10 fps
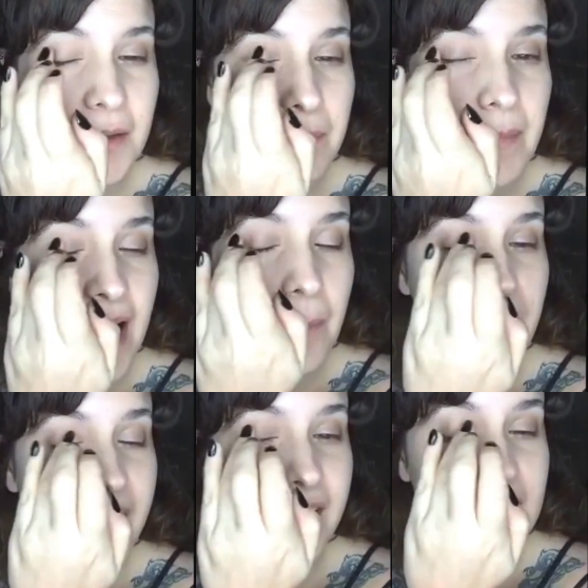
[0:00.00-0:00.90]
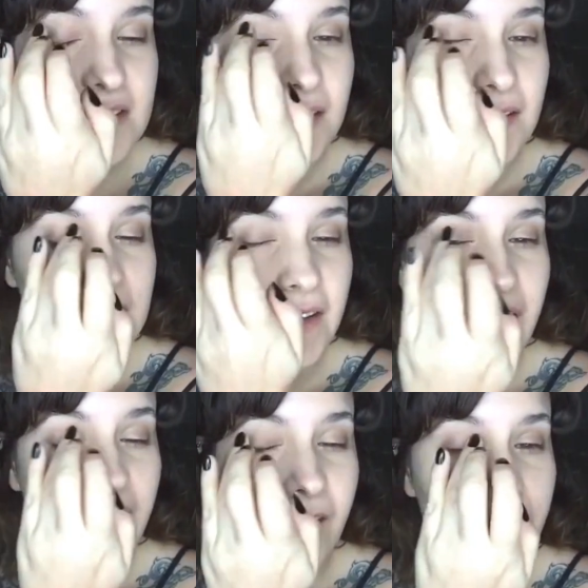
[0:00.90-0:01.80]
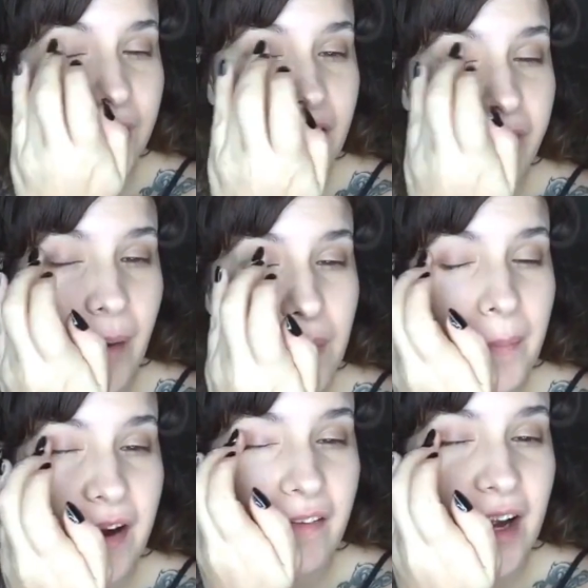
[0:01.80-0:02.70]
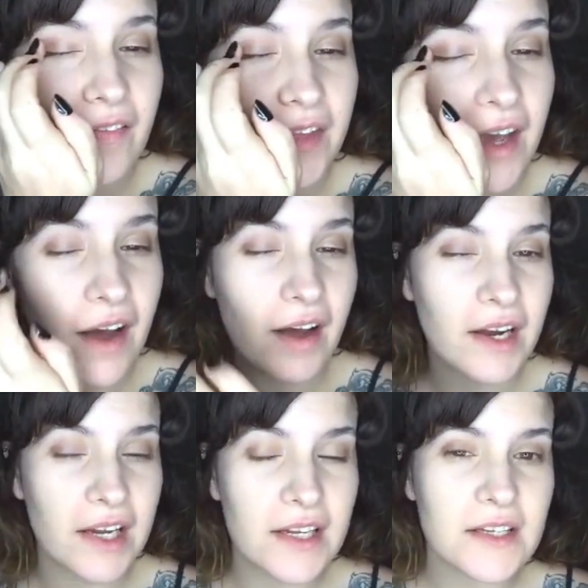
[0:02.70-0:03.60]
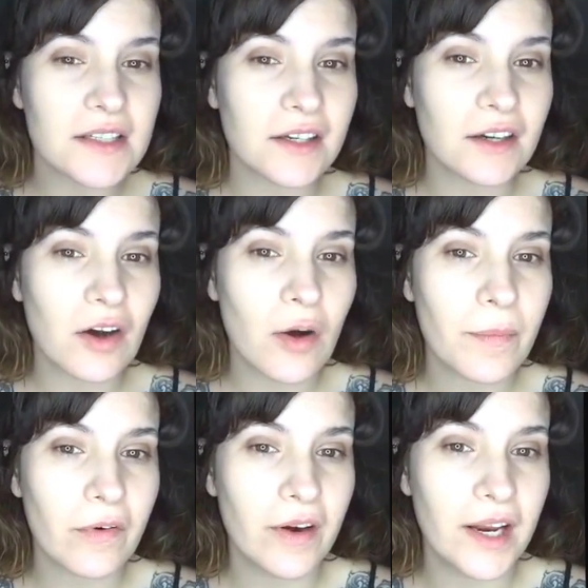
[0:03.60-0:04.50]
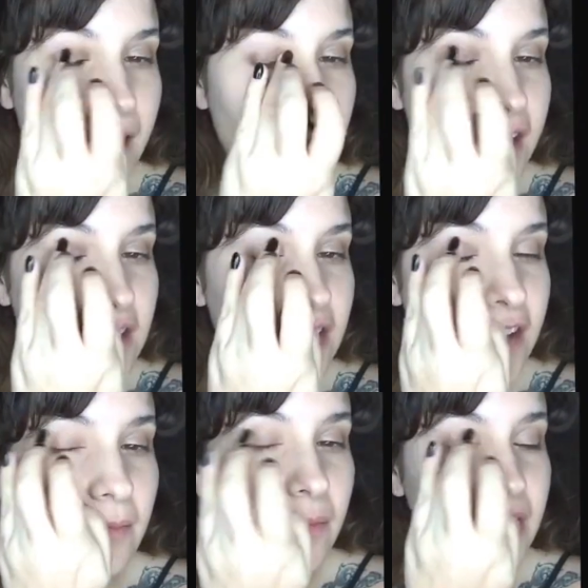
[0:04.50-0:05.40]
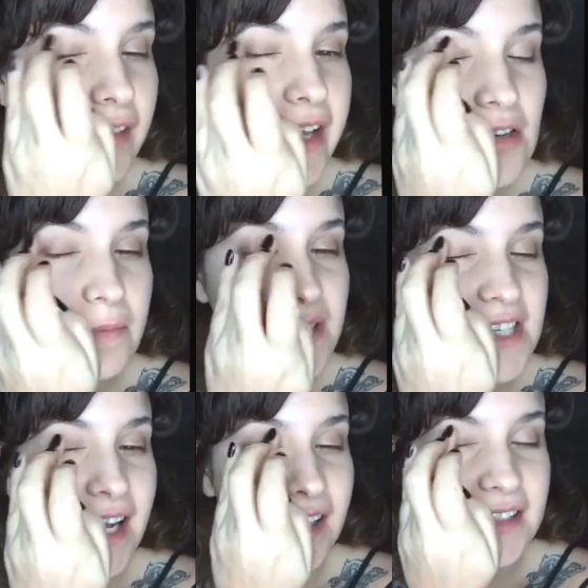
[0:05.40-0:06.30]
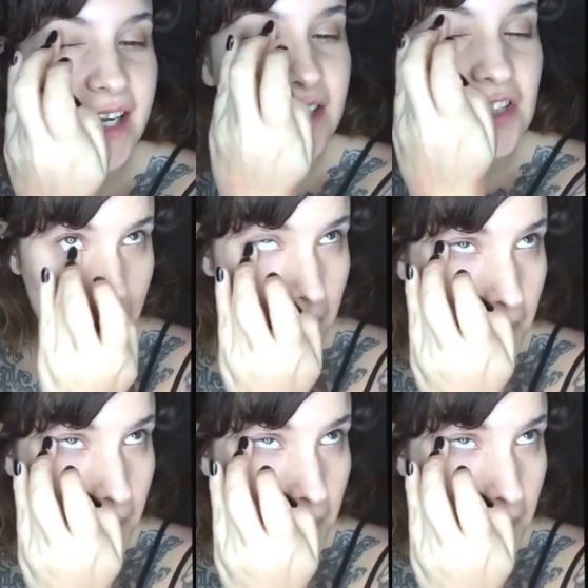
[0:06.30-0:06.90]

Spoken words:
matte base, because the colour I'm going to wrap up around the eye is like a coppery eyeshadow with a metallic texture.